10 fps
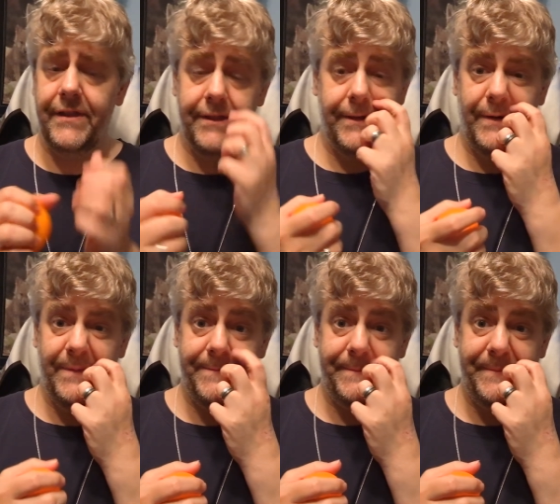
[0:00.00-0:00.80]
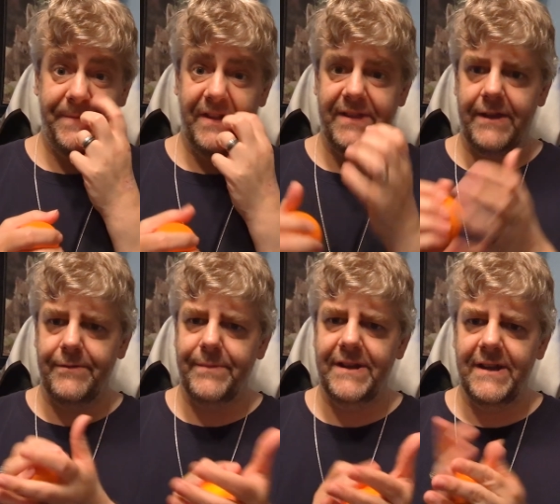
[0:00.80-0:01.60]
So
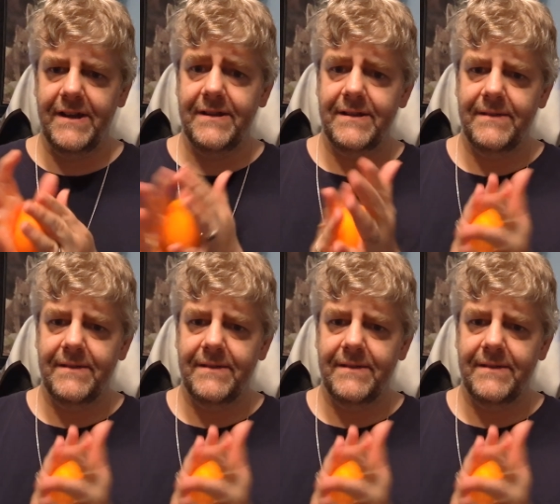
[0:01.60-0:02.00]
that'll be uh,